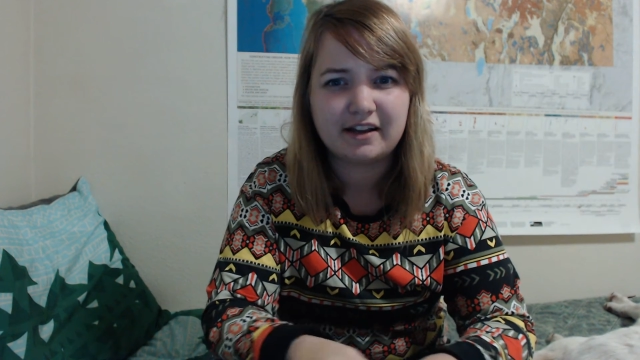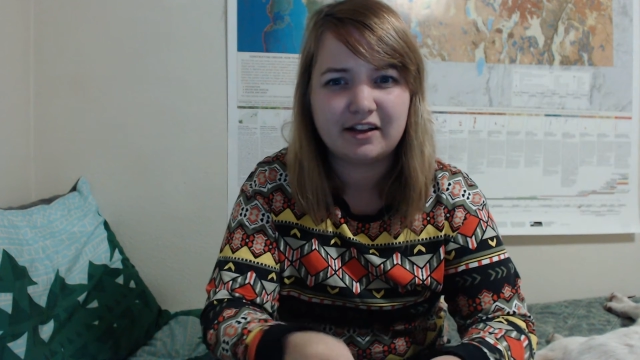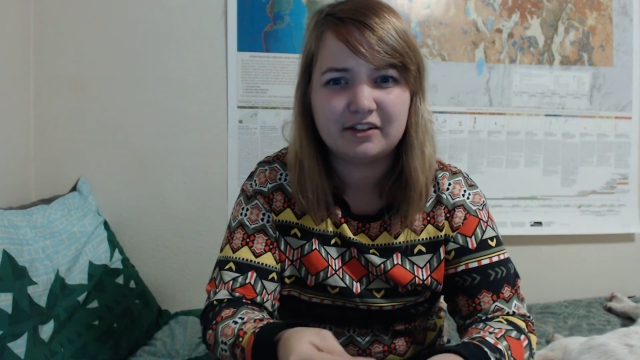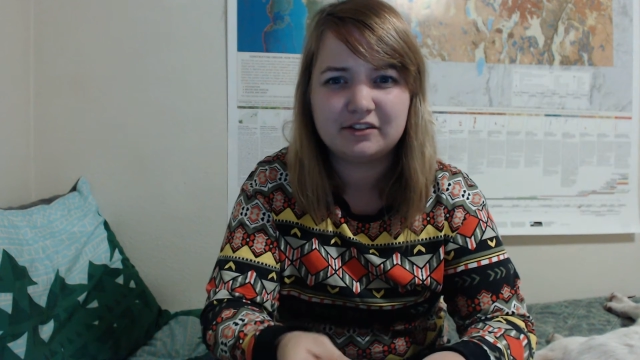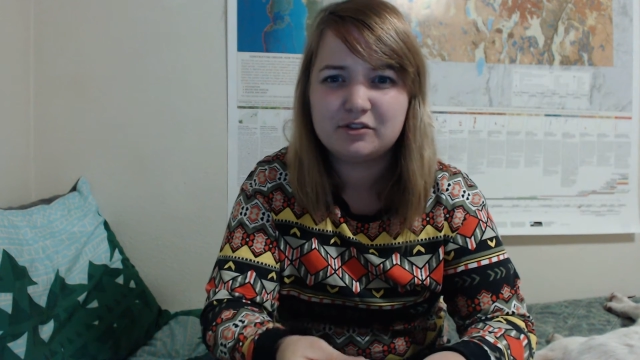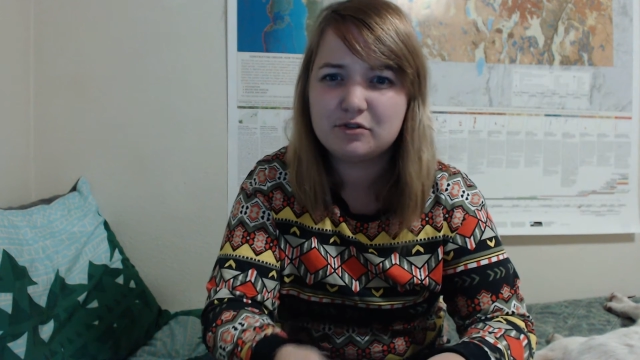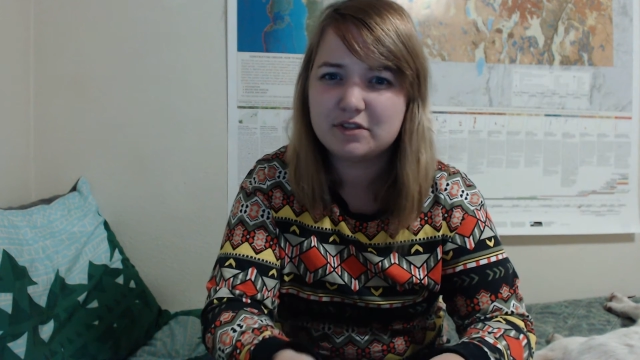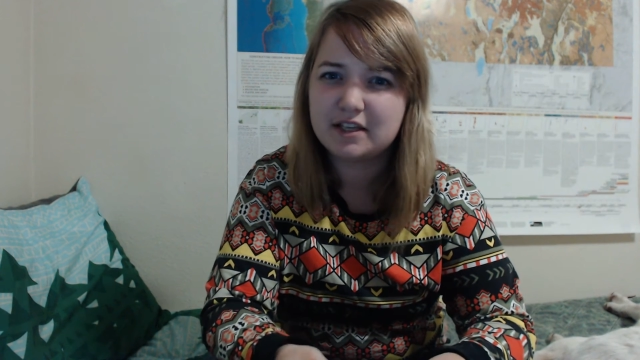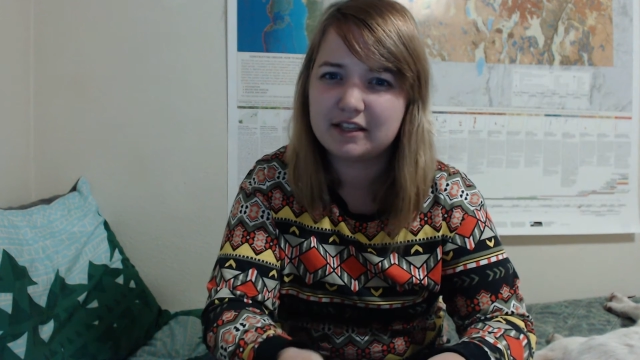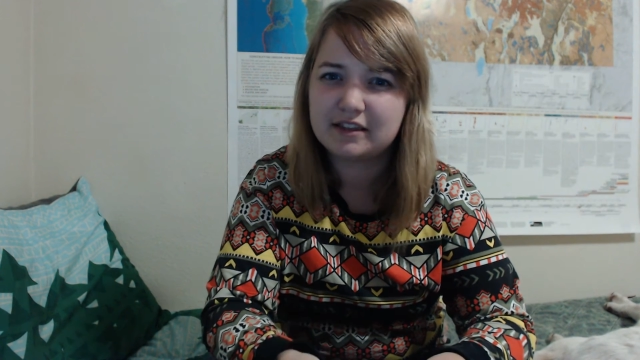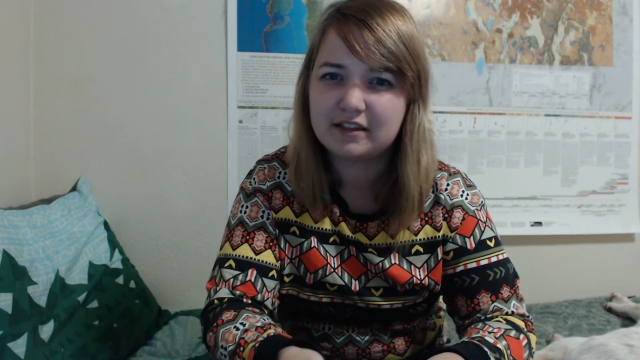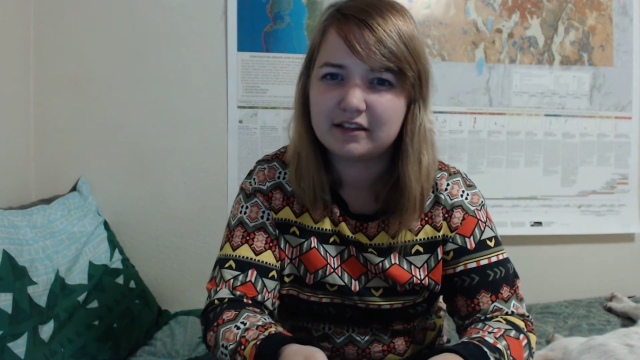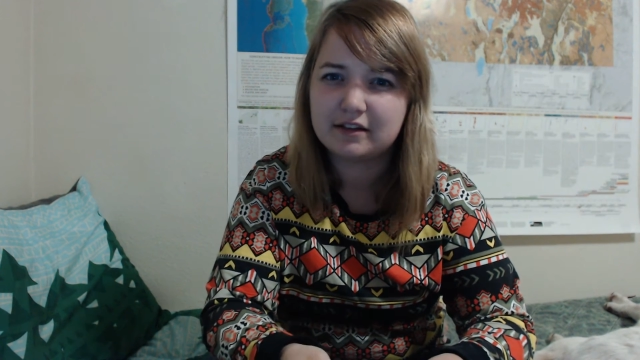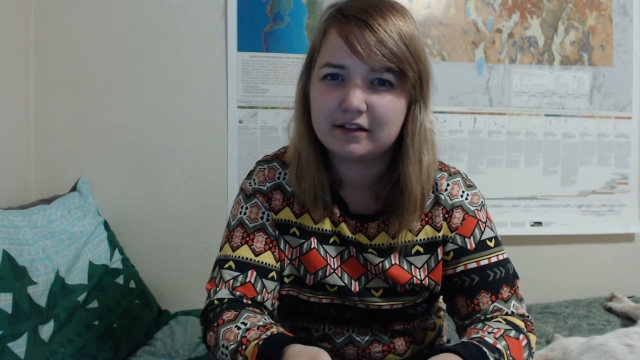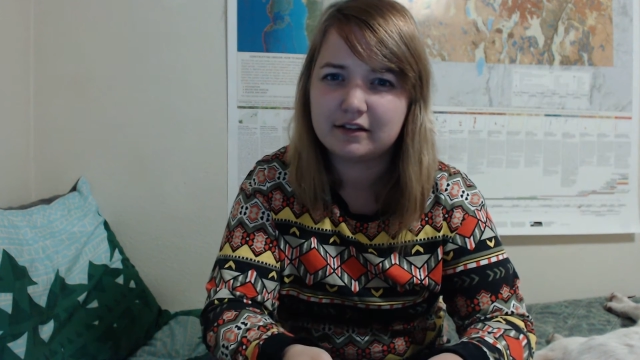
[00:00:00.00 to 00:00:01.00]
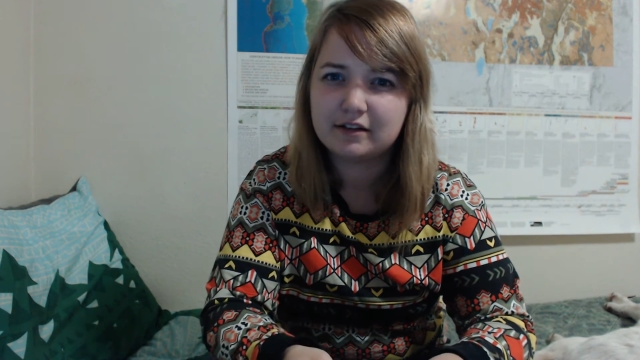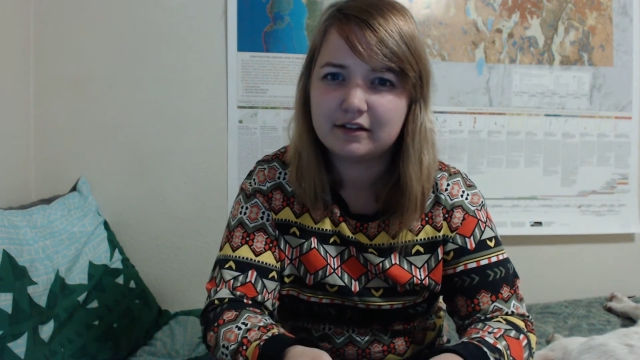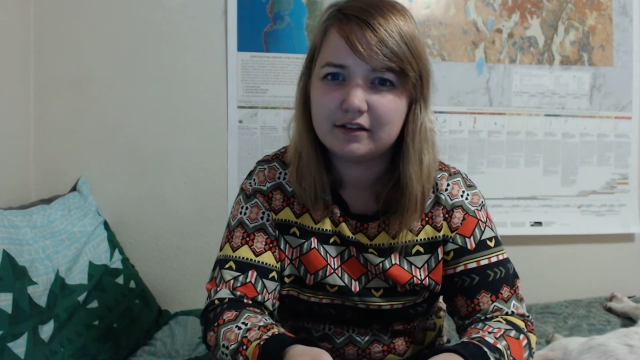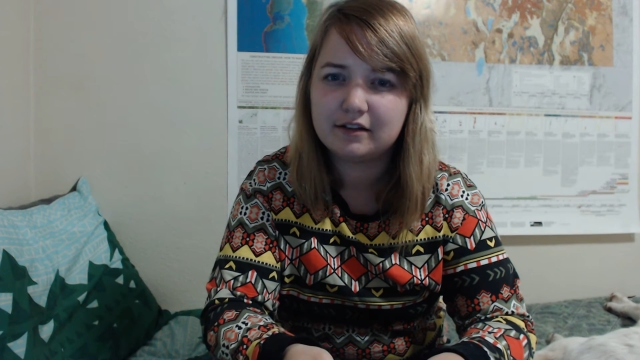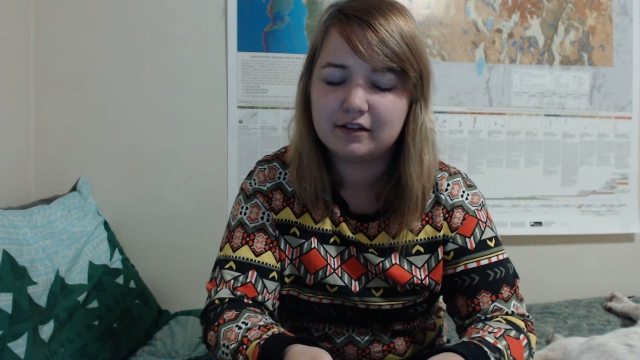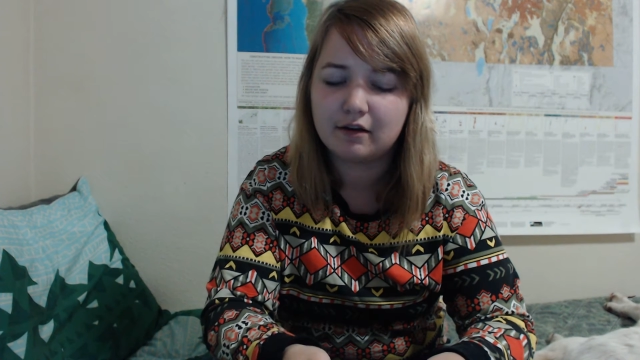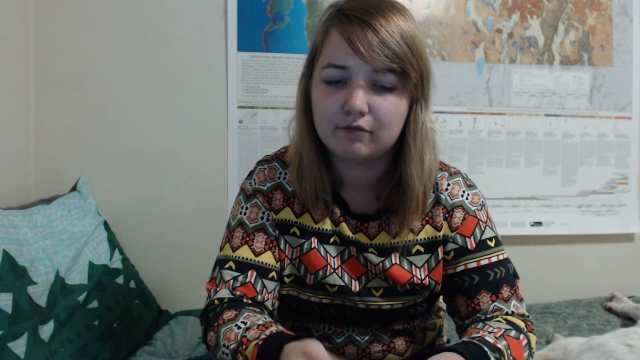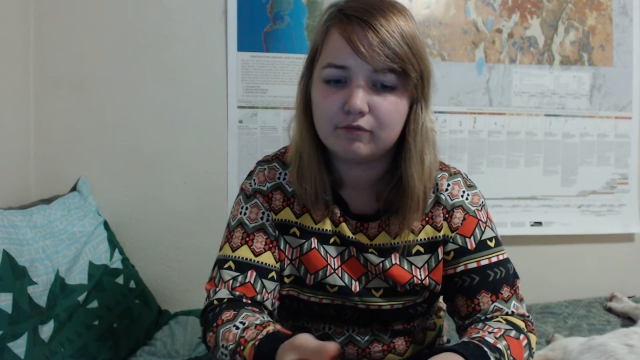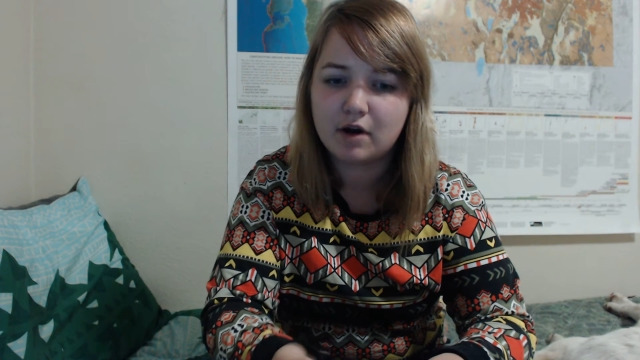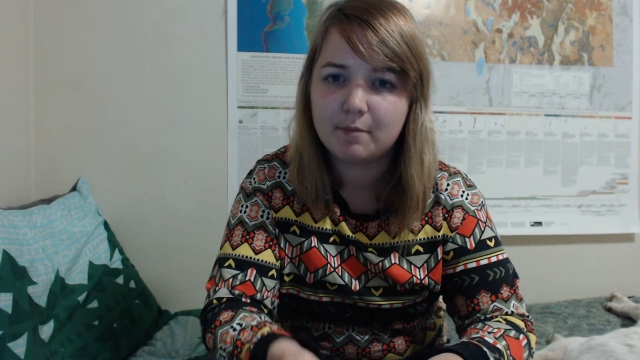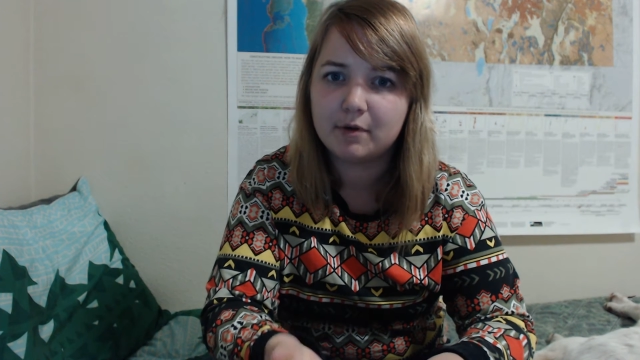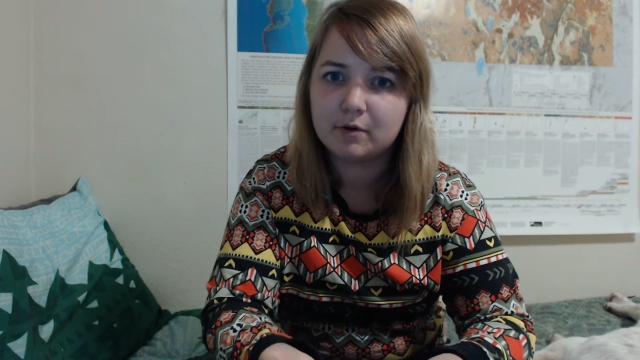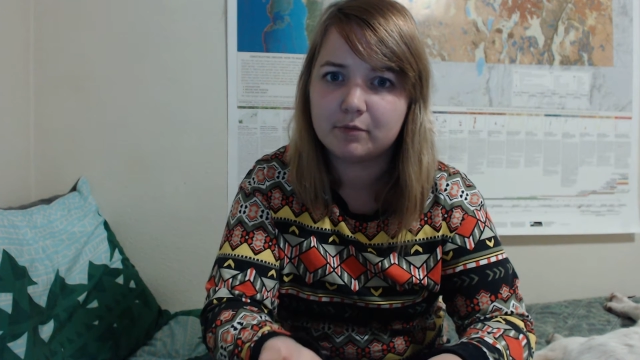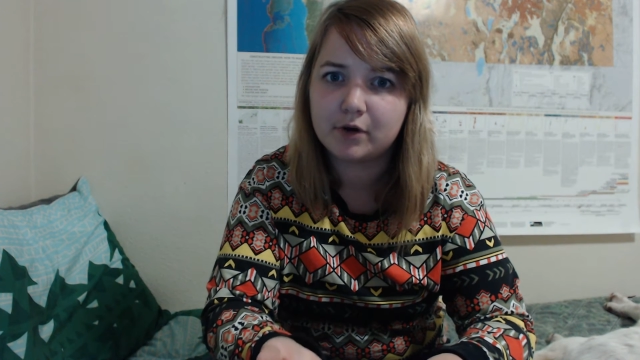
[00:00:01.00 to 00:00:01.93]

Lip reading: I'll use like the rubber